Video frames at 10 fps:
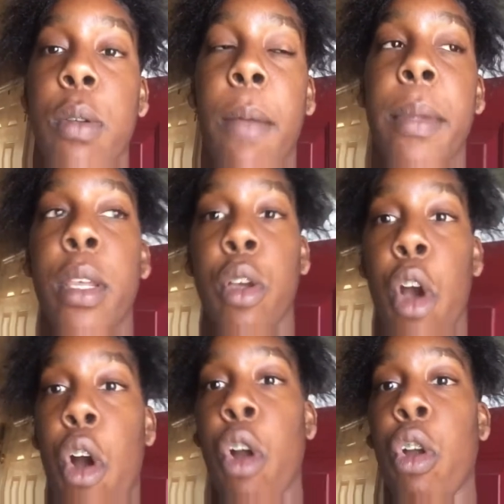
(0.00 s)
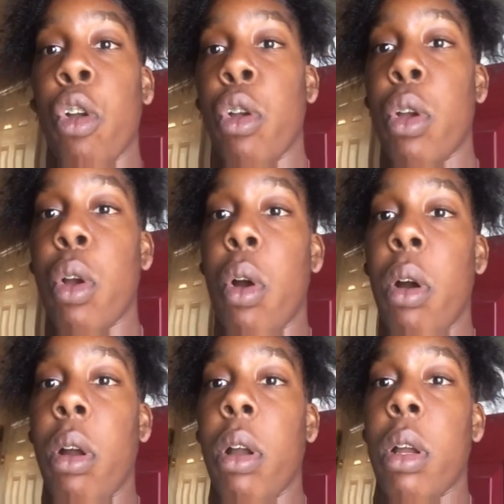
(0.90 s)
when I'm in the car
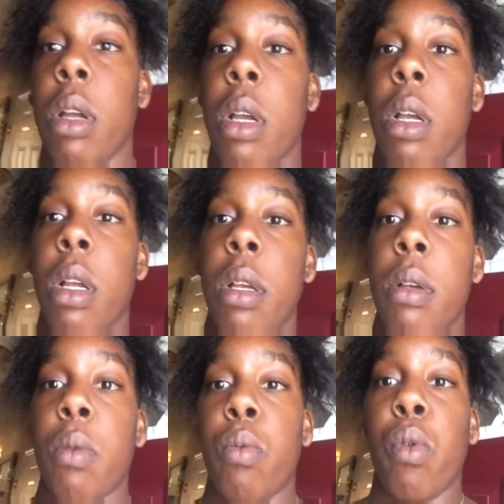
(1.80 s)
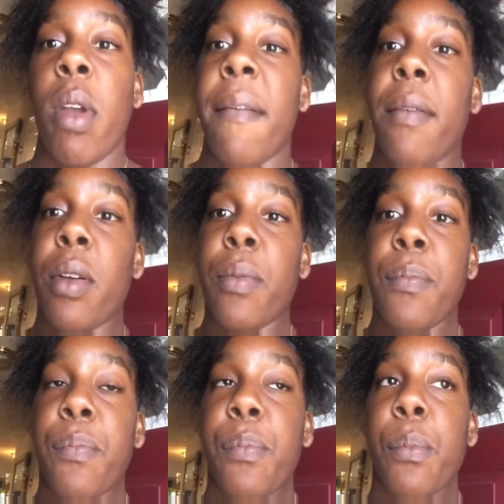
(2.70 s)
or wherever.
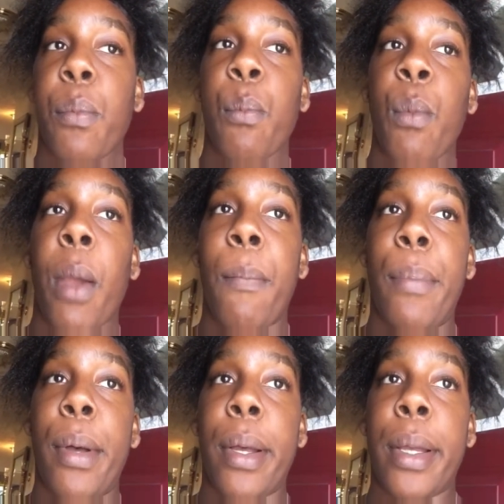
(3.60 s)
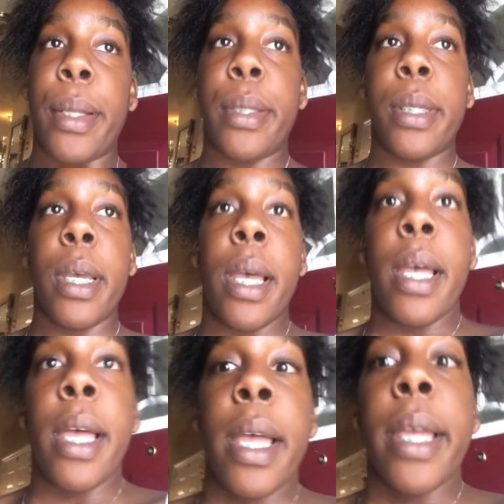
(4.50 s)
But
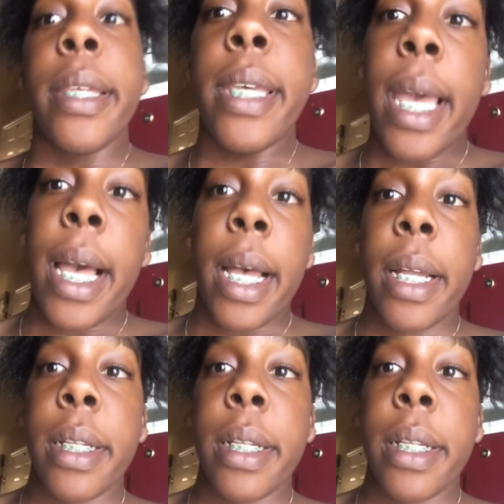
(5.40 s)
yeah,